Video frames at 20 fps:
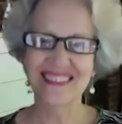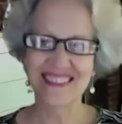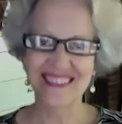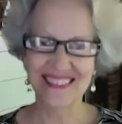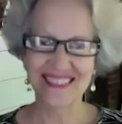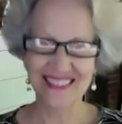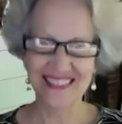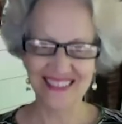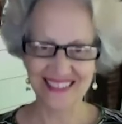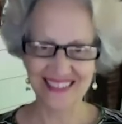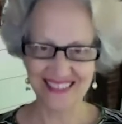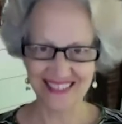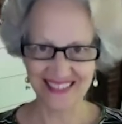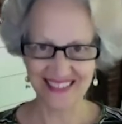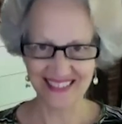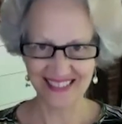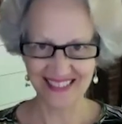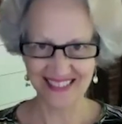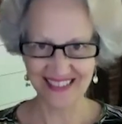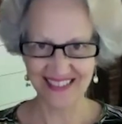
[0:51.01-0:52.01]

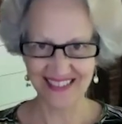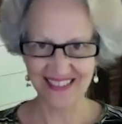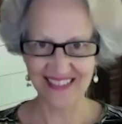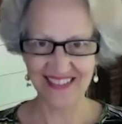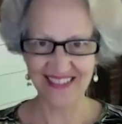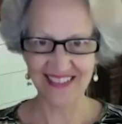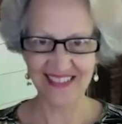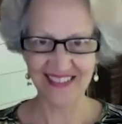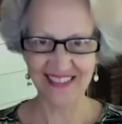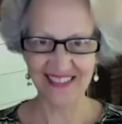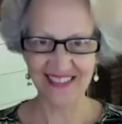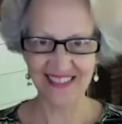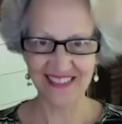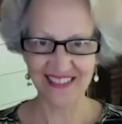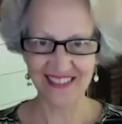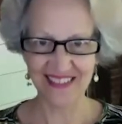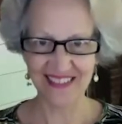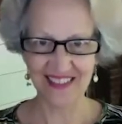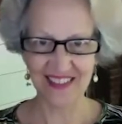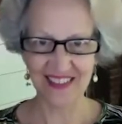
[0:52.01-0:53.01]

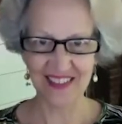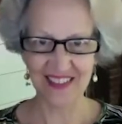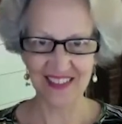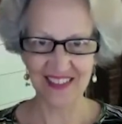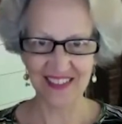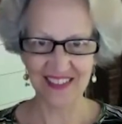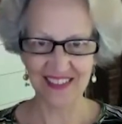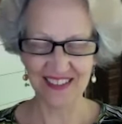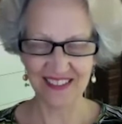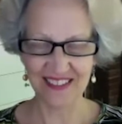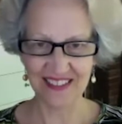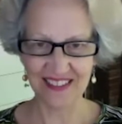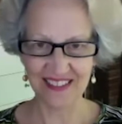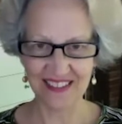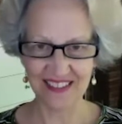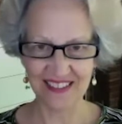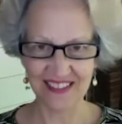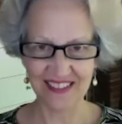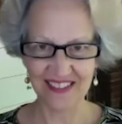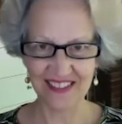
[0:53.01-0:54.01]

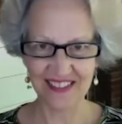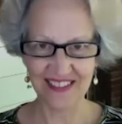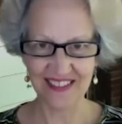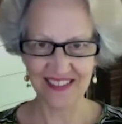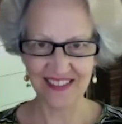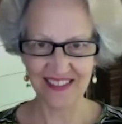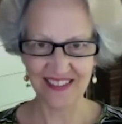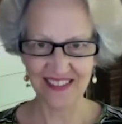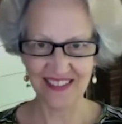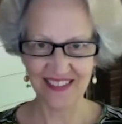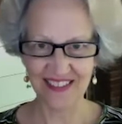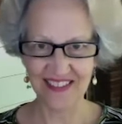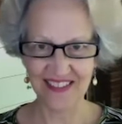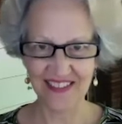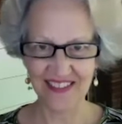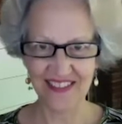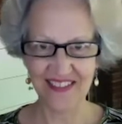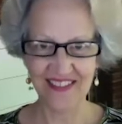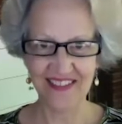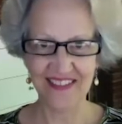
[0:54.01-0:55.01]

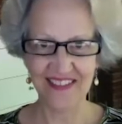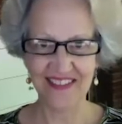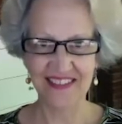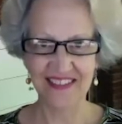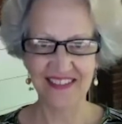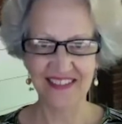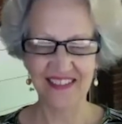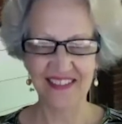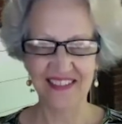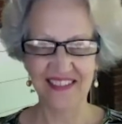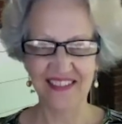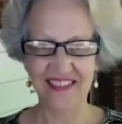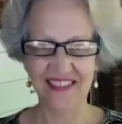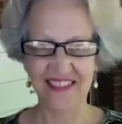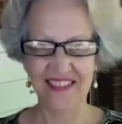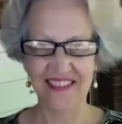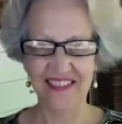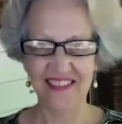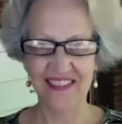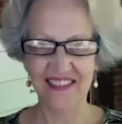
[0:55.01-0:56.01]

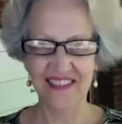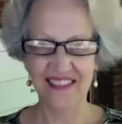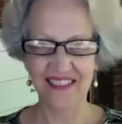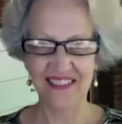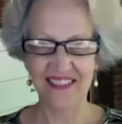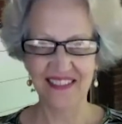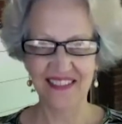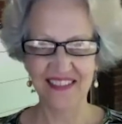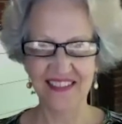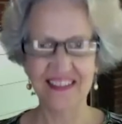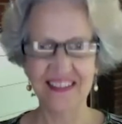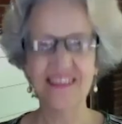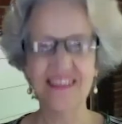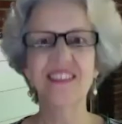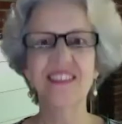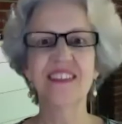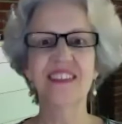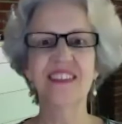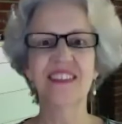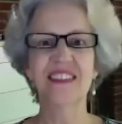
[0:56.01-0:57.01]

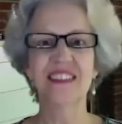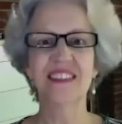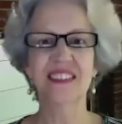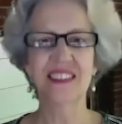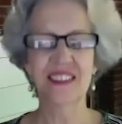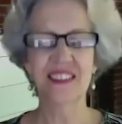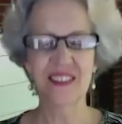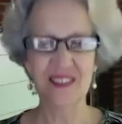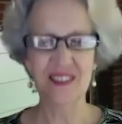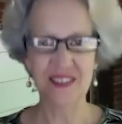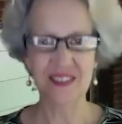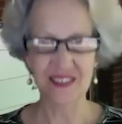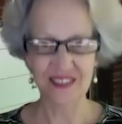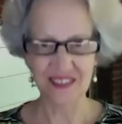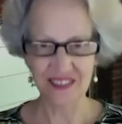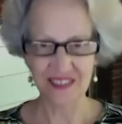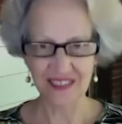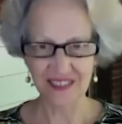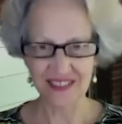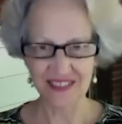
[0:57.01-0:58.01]

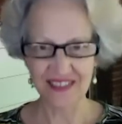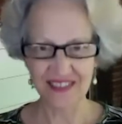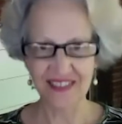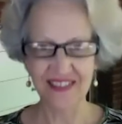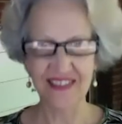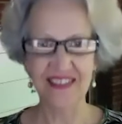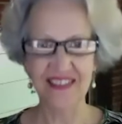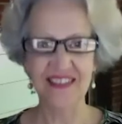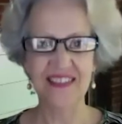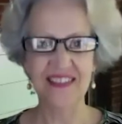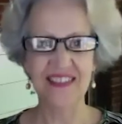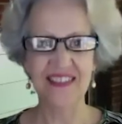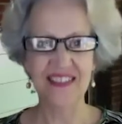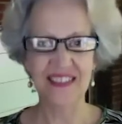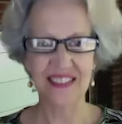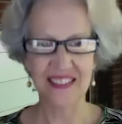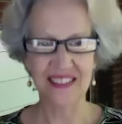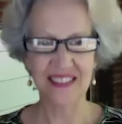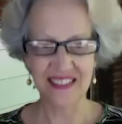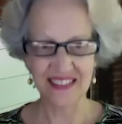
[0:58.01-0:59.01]

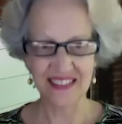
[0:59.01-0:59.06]
No words are spoken by the person on screen.